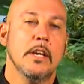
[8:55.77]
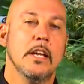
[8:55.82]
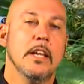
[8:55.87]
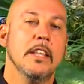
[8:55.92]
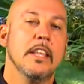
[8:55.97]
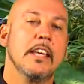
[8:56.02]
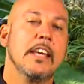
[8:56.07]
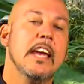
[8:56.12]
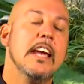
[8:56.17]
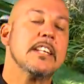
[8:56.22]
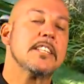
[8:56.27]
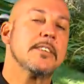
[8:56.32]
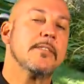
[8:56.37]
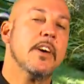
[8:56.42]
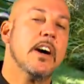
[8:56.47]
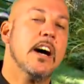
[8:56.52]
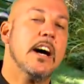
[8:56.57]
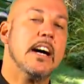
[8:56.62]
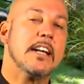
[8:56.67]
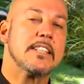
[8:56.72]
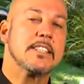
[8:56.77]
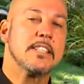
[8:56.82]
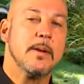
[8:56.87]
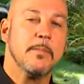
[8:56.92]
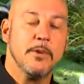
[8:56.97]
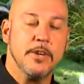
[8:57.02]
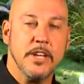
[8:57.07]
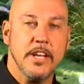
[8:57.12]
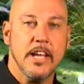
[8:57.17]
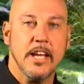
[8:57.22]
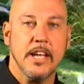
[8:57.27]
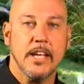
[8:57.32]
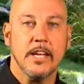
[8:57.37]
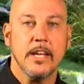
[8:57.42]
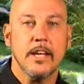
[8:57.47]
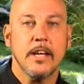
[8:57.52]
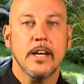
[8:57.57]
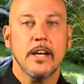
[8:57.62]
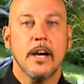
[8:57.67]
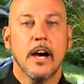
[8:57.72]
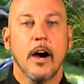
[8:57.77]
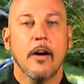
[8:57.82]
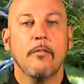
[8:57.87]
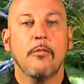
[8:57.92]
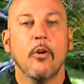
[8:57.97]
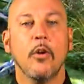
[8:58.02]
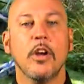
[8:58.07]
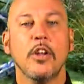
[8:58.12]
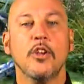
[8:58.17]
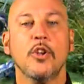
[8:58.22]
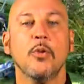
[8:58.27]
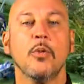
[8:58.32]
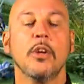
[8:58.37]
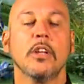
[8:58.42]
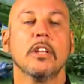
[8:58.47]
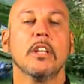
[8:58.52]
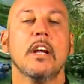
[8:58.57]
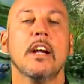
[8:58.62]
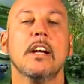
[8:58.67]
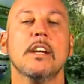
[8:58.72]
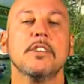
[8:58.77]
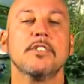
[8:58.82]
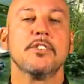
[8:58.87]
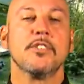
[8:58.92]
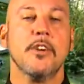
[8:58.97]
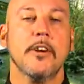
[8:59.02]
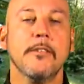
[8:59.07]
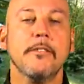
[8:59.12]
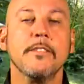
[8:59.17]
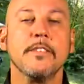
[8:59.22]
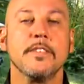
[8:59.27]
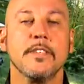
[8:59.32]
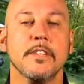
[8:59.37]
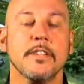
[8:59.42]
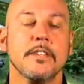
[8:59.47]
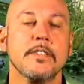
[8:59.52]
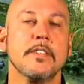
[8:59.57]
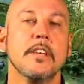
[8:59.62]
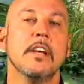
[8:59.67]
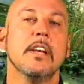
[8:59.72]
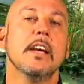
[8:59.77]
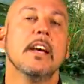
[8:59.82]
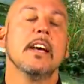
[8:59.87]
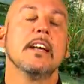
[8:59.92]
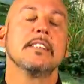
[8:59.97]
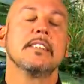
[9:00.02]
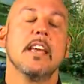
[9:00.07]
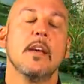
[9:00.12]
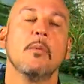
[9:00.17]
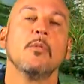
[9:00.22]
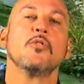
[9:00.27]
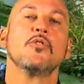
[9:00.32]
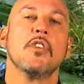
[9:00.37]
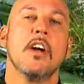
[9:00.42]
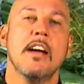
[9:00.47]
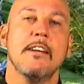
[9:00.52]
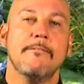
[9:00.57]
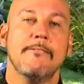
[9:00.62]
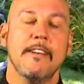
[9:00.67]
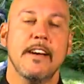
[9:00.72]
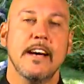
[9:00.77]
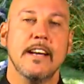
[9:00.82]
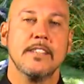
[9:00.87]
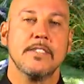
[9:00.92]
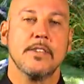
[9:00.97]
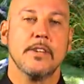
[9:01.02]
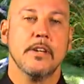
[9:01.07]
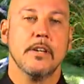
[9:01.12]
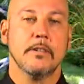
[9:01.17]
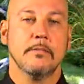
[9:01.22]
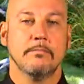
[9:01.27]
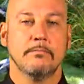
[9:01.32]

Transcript: In the case of a hot summer day, avoid doing large surfaces as they will dry faster.